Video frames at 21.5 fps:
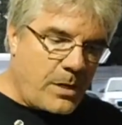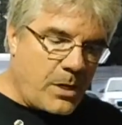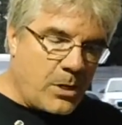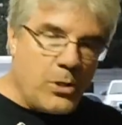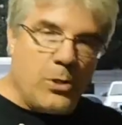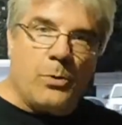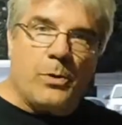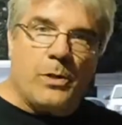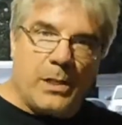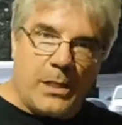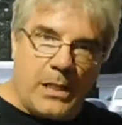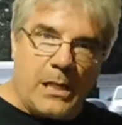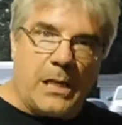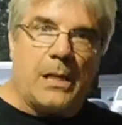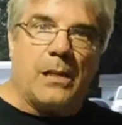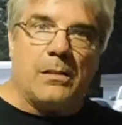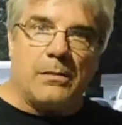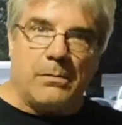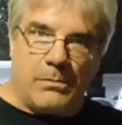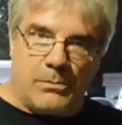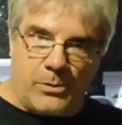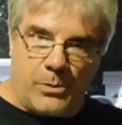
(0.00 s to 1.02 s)
you can get
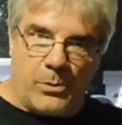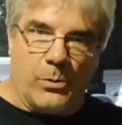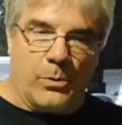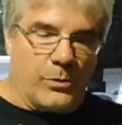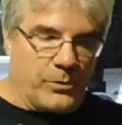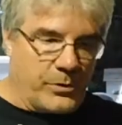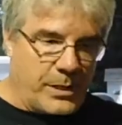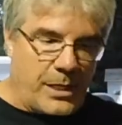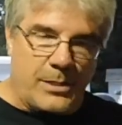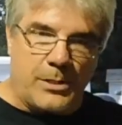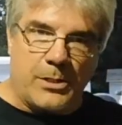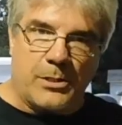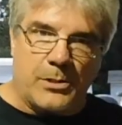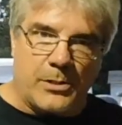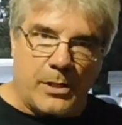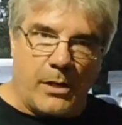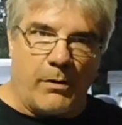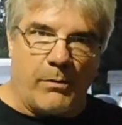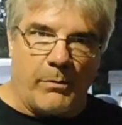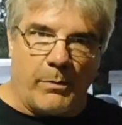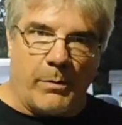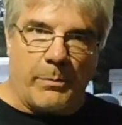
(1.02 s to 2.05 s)
tools. That's to
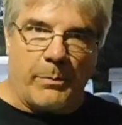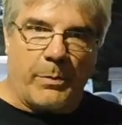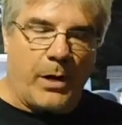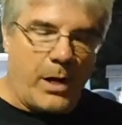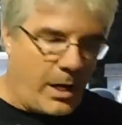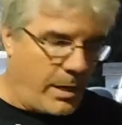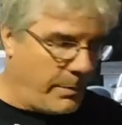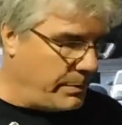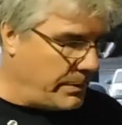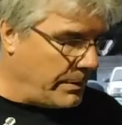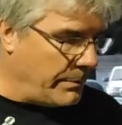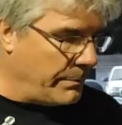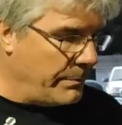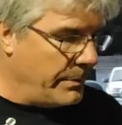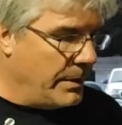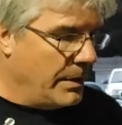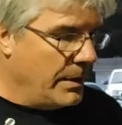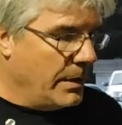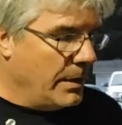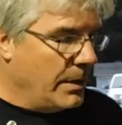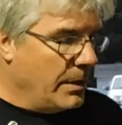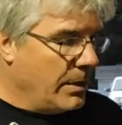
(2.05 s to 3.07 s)
solve problem.
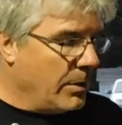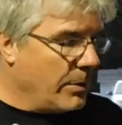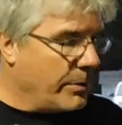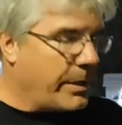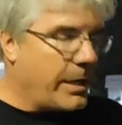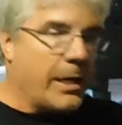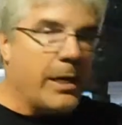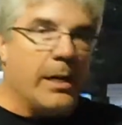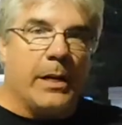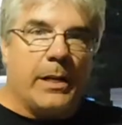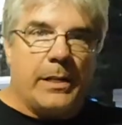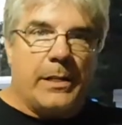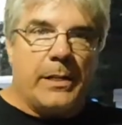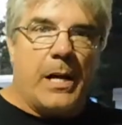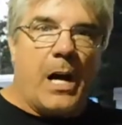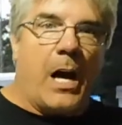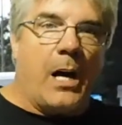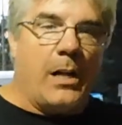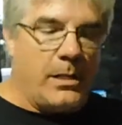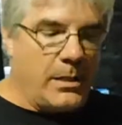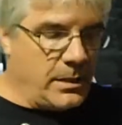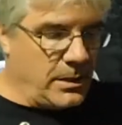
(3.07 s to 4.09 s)
Okay,
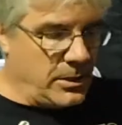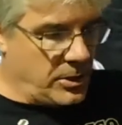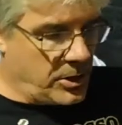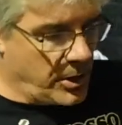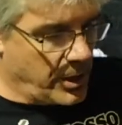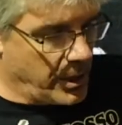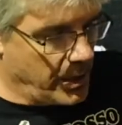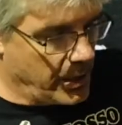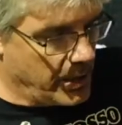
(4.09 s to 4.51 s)
knowledge.